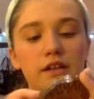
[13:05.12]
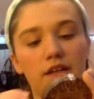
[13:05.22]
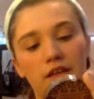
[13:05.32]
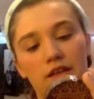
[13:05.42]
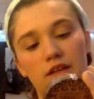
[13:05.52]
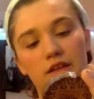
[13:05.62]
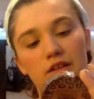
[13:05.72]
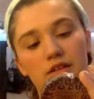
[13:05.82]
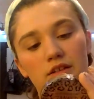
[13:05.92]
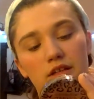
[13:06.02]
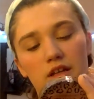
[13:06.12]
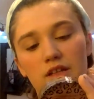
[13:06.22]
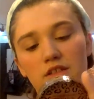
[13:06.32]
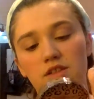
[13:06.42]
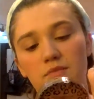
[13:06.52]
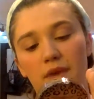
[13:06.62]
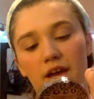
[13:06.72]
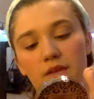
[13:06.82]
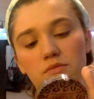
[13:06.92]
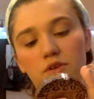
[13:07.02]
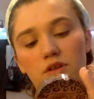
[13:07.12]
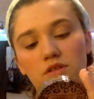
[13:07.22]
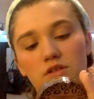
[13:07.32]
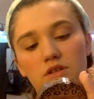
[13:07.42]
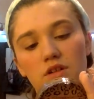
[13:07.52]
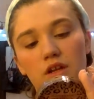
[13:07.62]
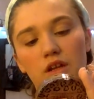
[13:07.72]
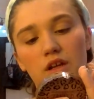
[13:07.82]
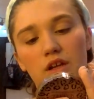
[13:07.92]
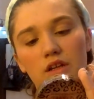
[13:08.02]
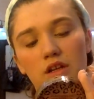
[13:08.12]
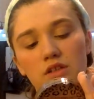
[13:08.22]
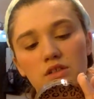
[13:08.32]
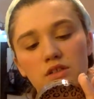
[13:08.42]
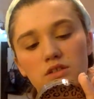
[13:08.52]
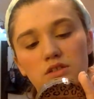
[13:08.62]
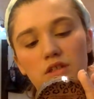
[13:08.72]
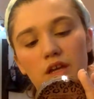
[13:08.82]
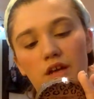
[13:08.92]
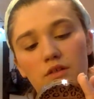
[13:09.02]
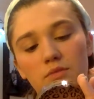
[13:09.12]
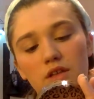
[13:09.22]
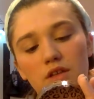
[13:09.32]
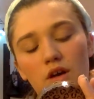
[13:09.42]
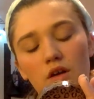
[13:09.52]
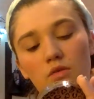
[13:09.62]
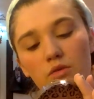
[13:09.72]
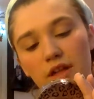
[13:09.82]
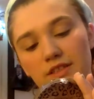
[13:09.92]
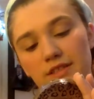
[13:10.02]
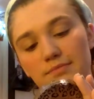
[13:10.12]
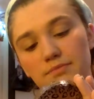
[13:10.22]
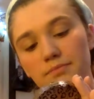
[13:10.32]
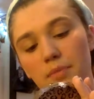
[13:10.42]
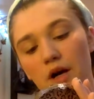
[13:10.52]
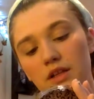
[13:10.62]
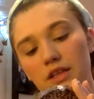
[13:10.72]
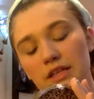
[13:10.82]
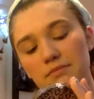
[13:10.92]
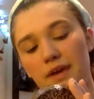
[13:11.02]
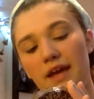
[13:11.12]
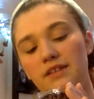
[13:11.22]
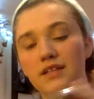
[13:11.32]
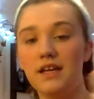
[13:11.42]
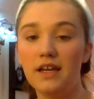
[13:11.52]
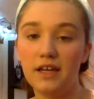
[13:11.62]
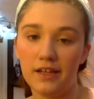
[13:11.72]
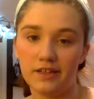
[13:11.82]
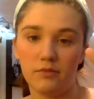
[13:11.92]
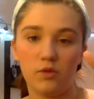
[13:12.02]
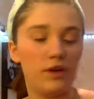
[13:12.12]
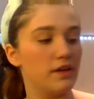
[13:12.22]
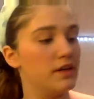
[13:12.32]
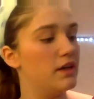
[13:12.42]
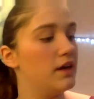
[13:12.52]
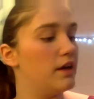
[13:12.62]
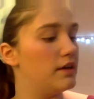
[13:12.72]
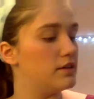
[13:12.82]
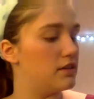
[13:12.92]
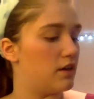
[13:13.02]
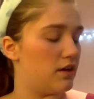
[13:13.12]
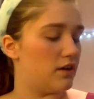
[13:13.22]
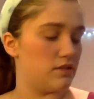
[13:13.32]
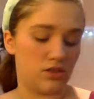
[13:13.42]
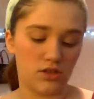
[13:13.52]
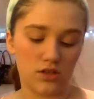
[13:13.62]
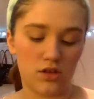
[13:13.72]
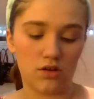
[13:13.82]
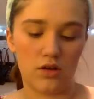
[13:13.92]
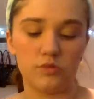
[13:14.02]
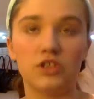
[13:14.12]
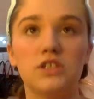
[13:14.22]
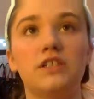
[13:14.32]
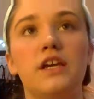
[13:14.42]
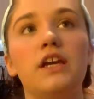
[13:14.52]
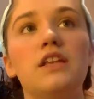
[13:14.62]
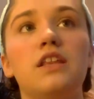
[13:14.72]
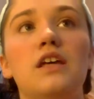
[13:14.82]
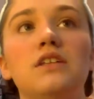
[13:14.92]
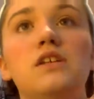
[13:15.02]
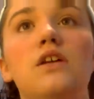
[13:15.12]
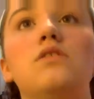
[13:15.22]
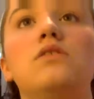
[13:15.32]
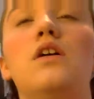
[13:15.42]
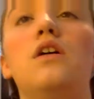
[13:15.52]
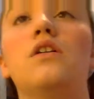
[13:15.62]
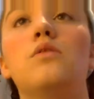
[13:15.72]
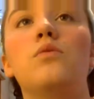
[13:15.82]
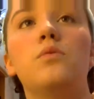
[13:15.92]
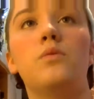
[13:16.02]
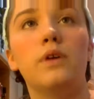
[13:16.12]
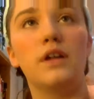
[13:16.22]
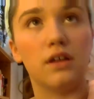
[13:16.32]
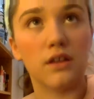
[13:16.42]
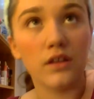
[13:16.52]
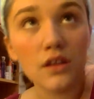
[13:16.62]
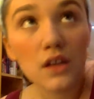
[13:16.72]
and it is the matte bronzer, and it doesn't tell me, it's in Bali Matte, it's number 1. So I'm just going to take this along with,